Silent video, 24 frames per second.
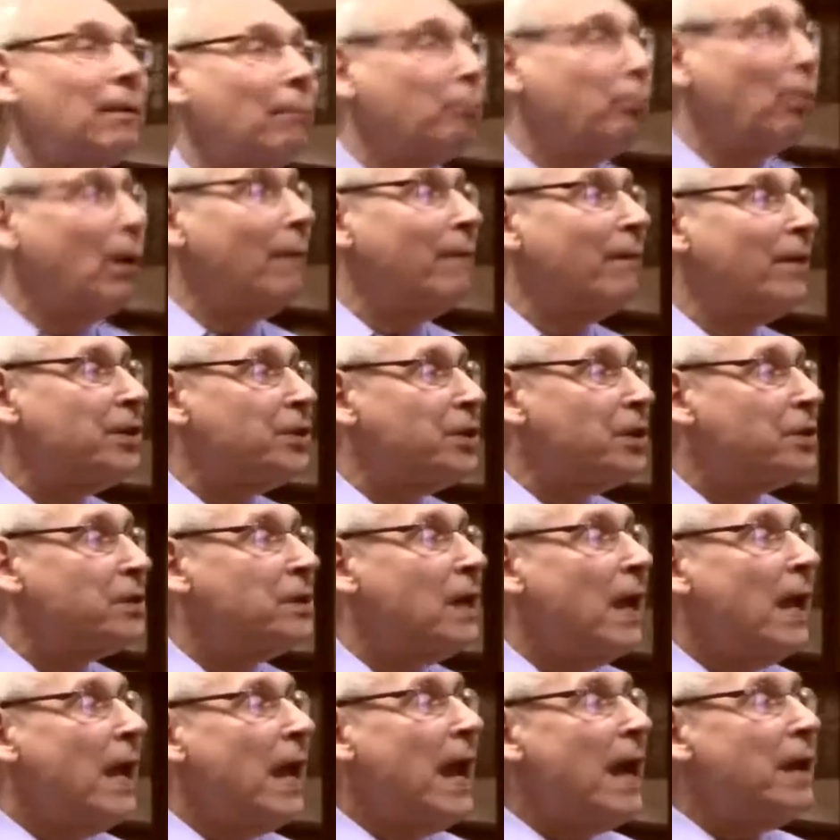of privileges,
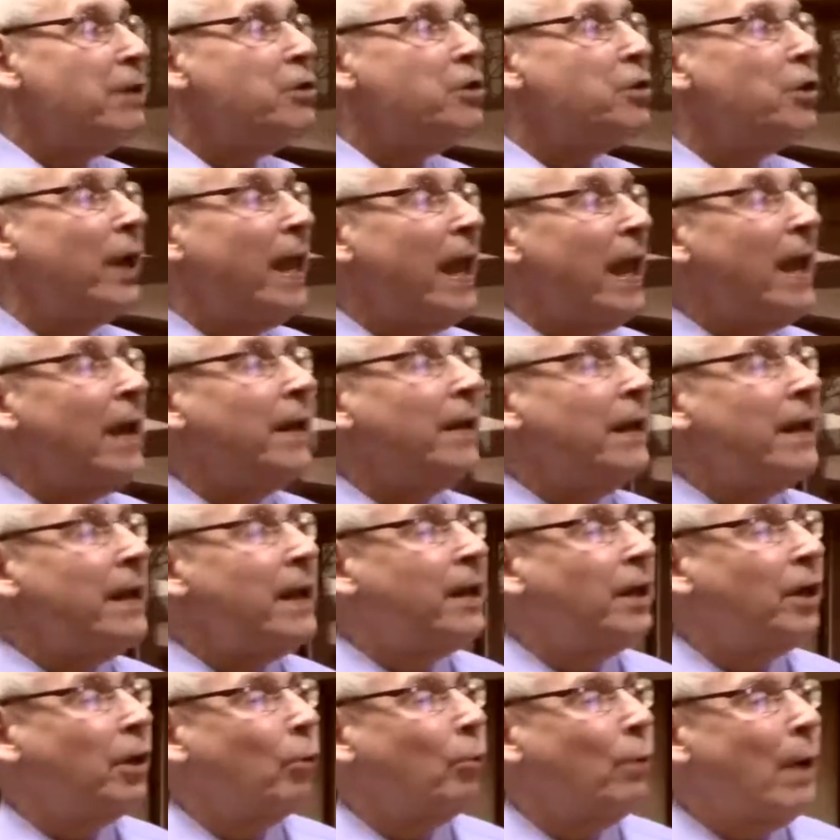and you can
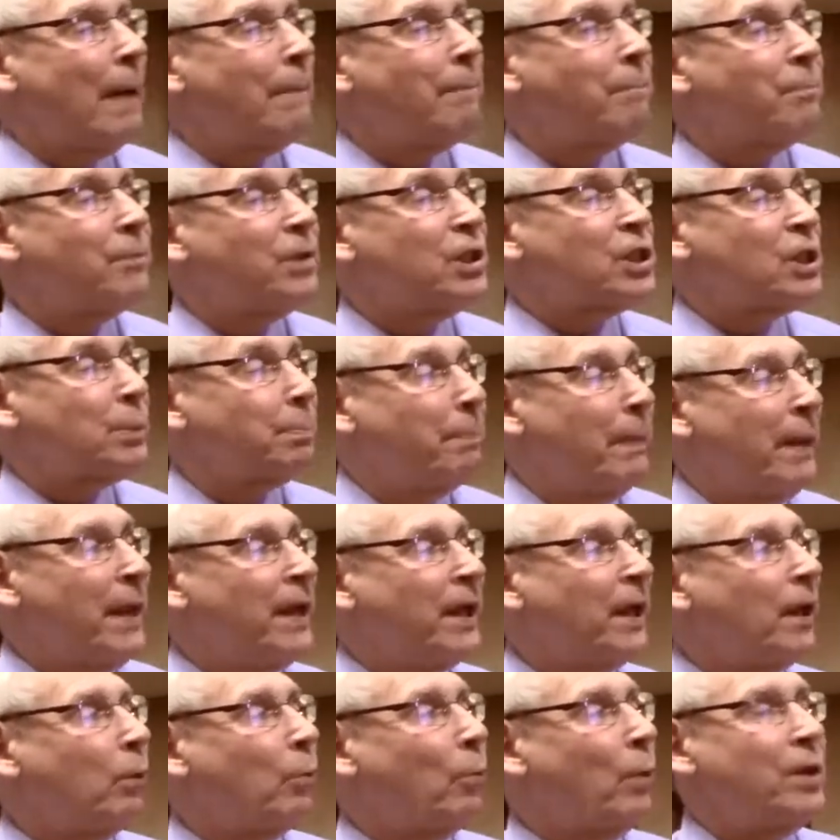interrupt the
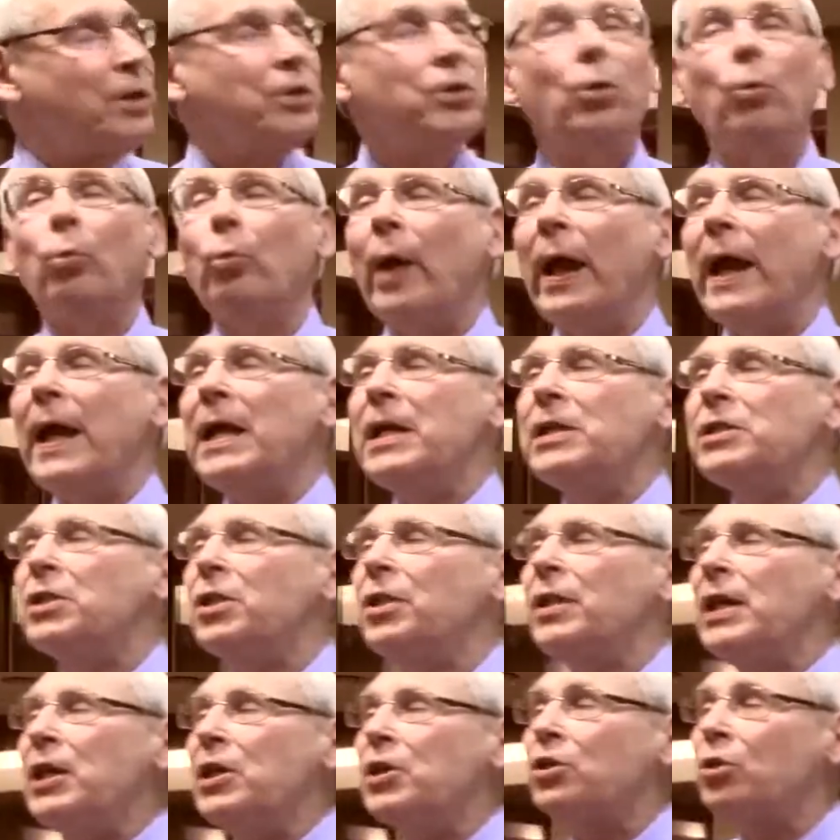speaker when you raise
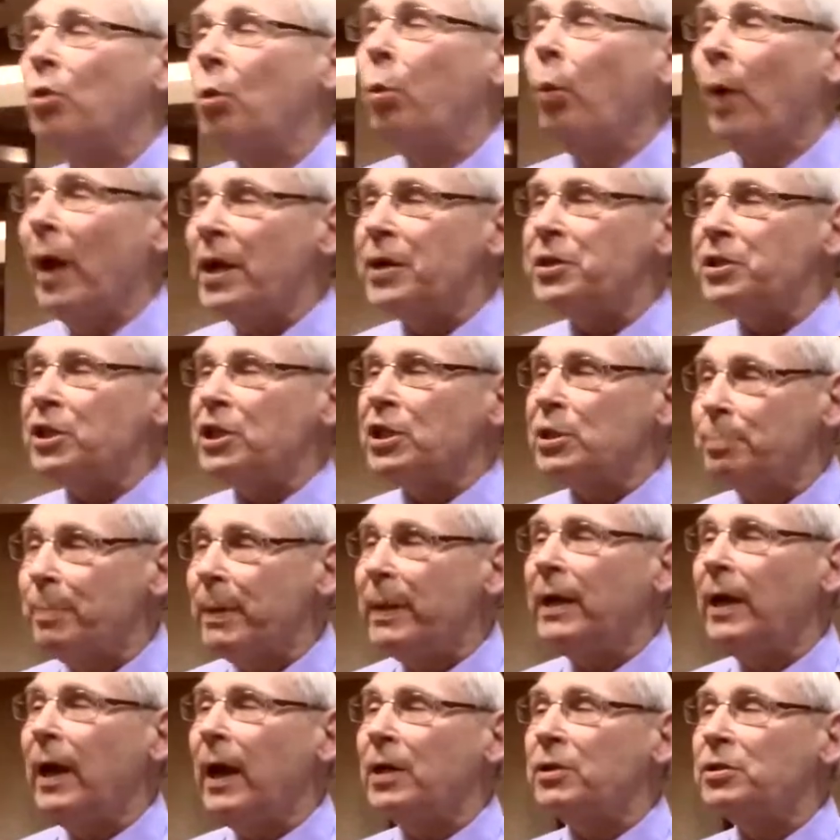these questions,
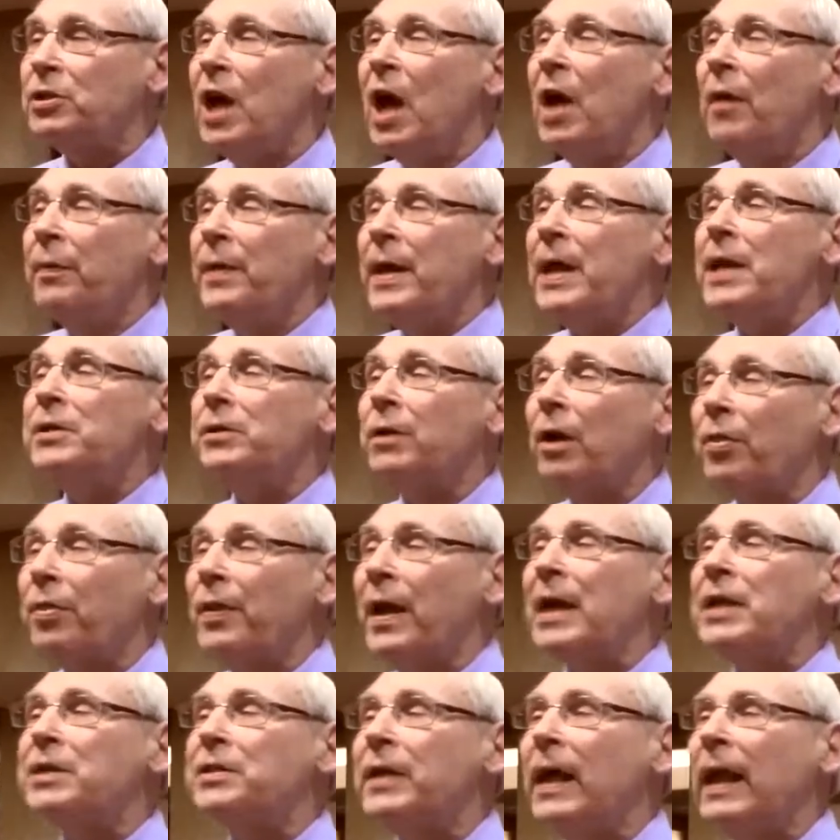because these are
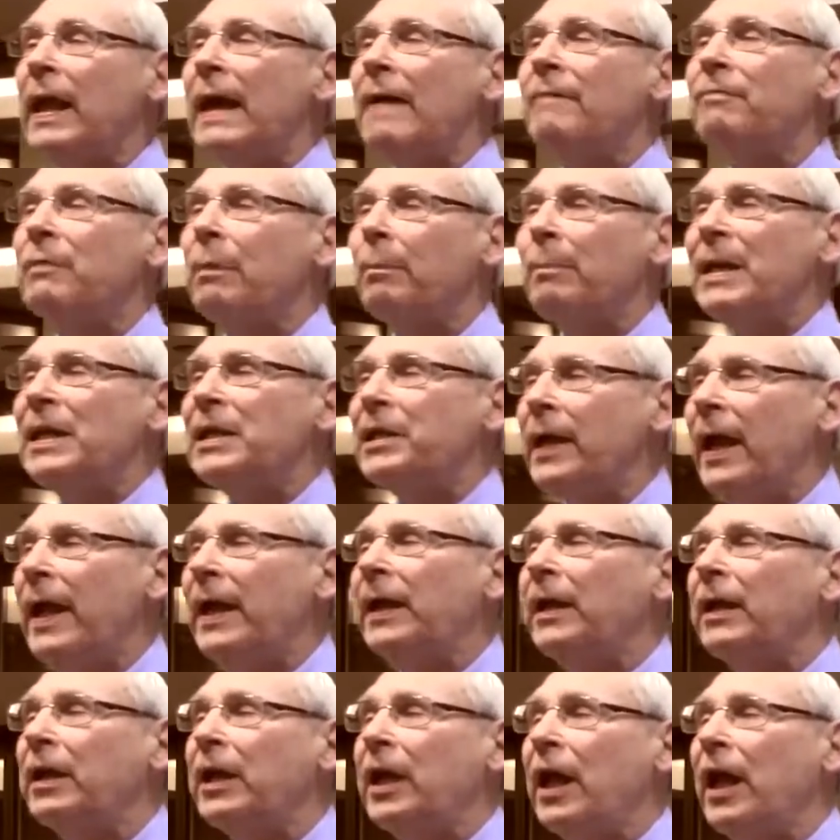things that have to be
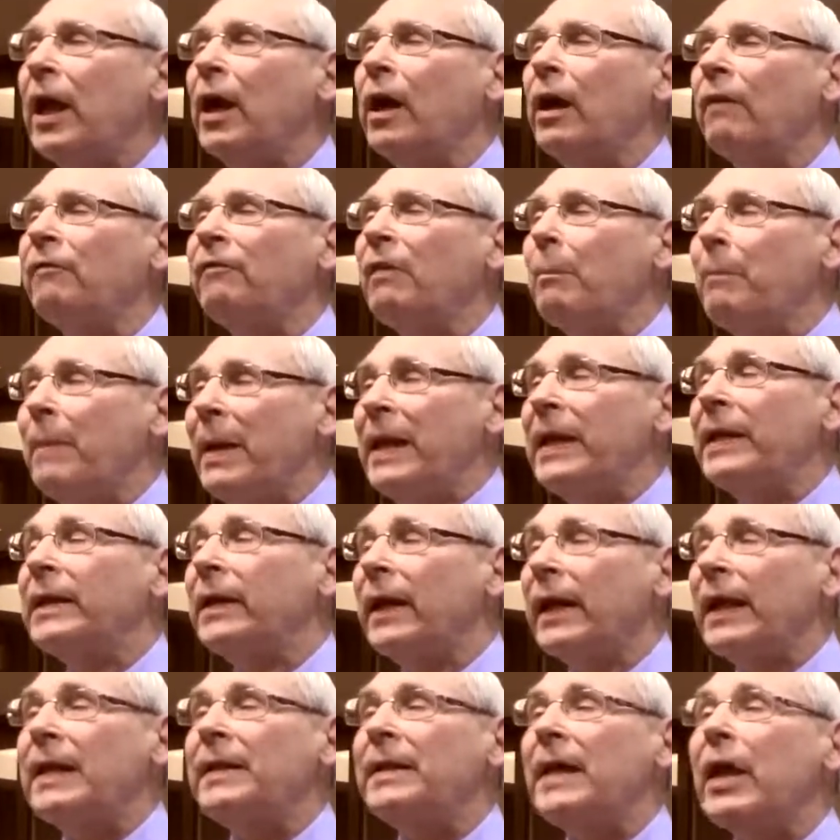taken care of
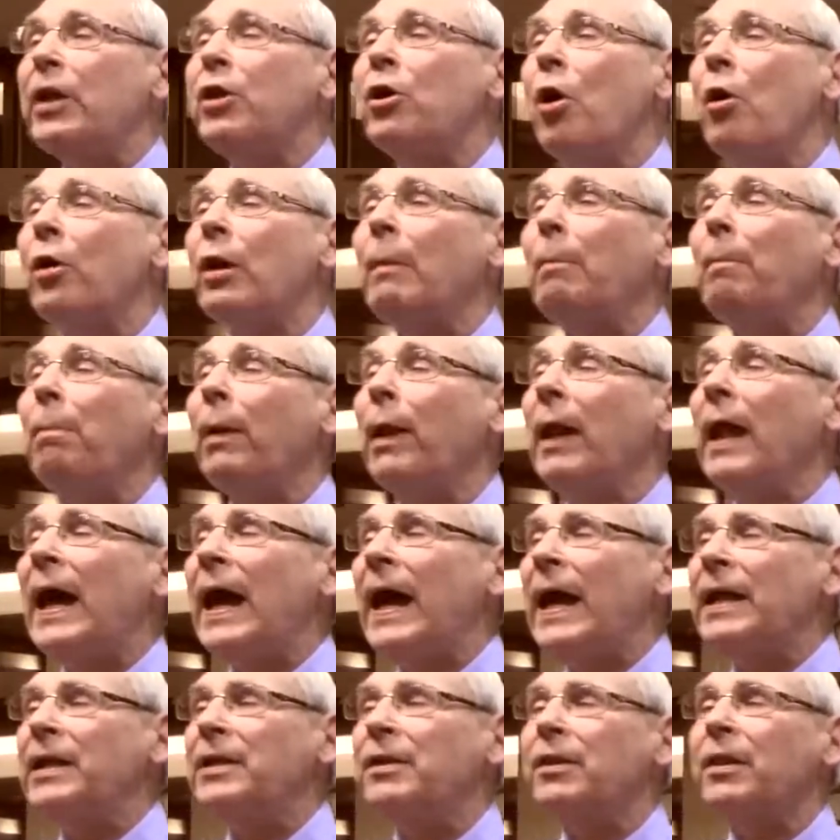immediately, and they don't
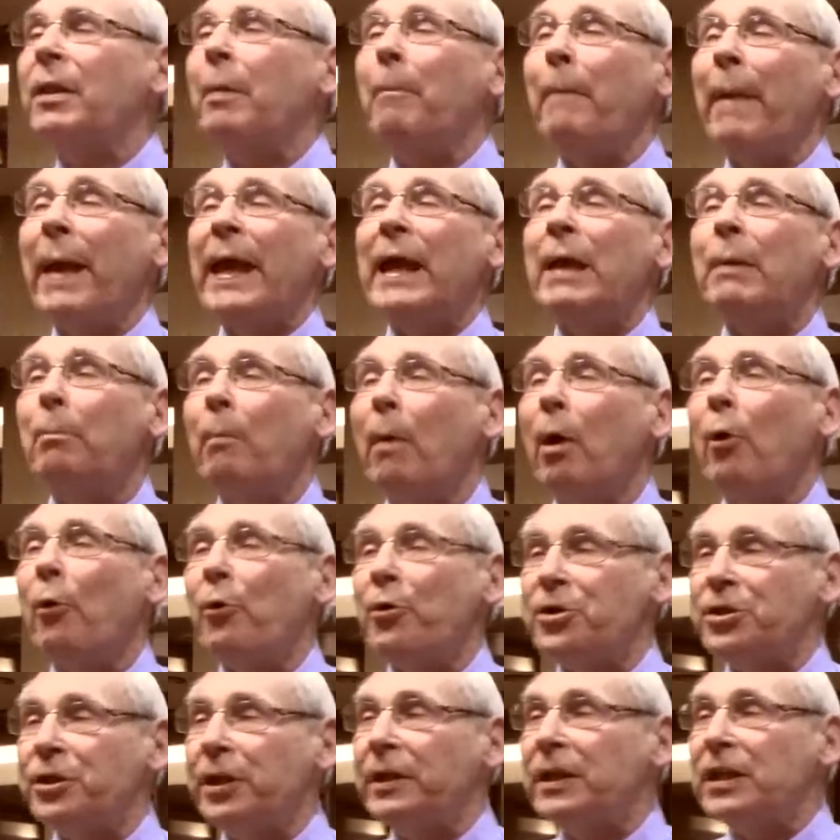apply to the main
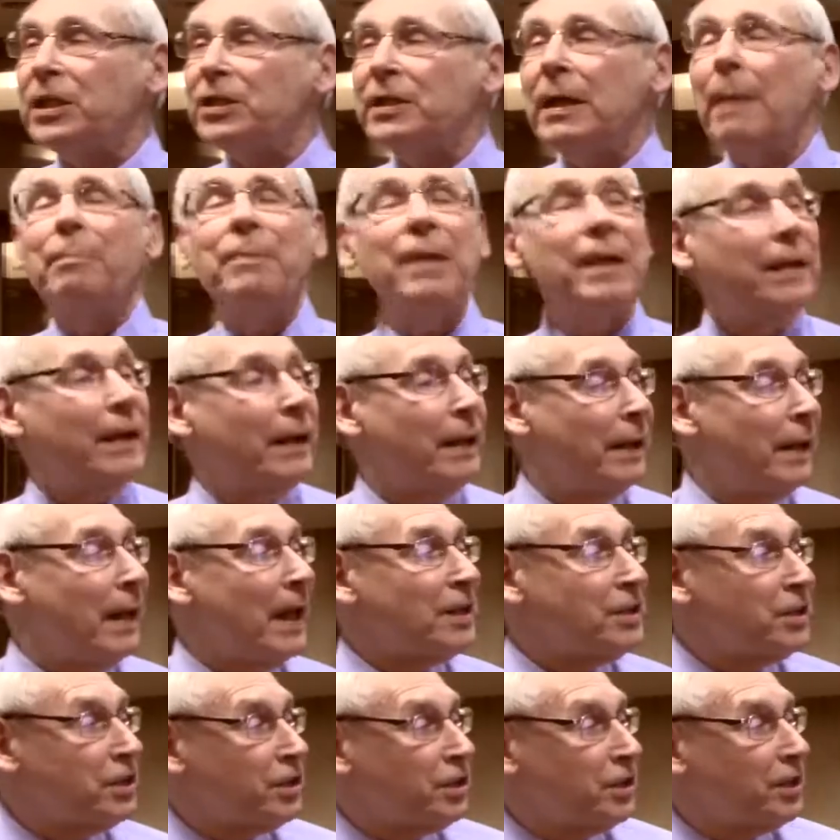motion. It's something that
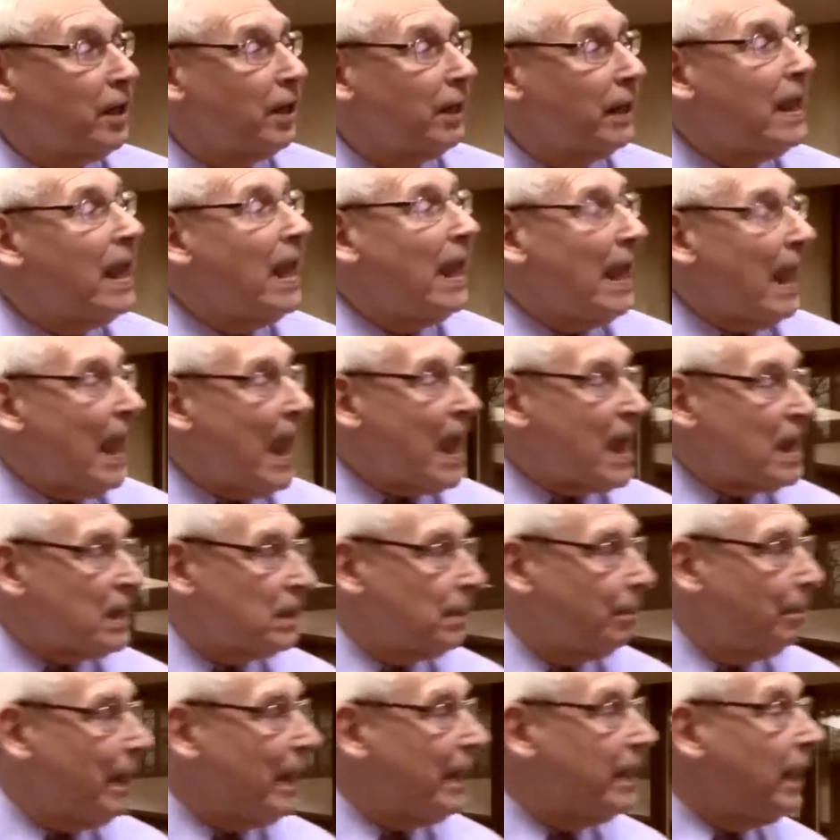necessarily has
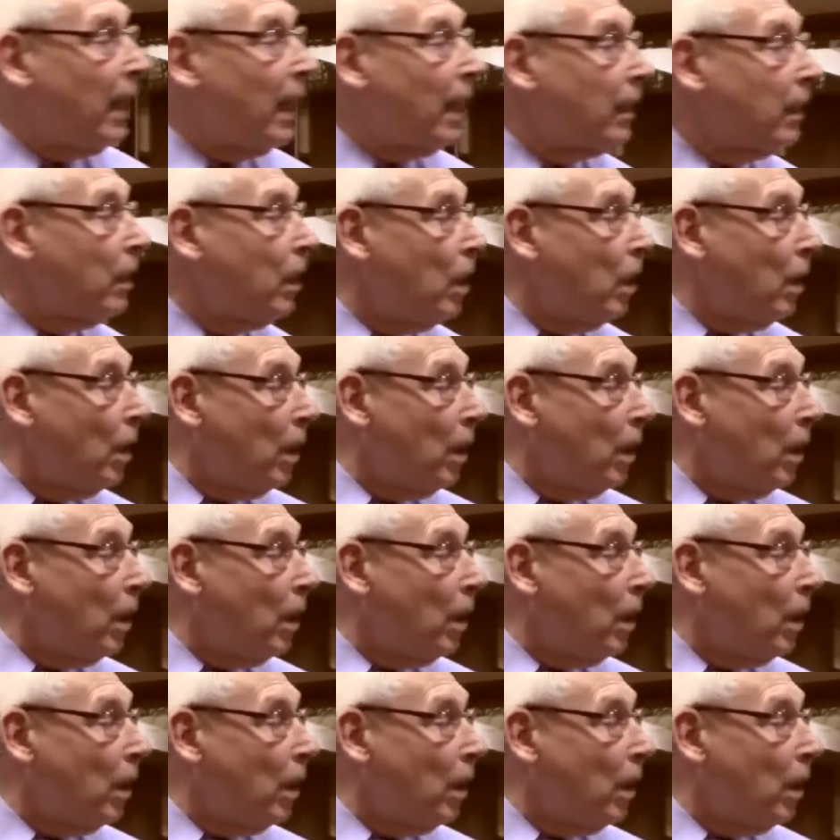to be done.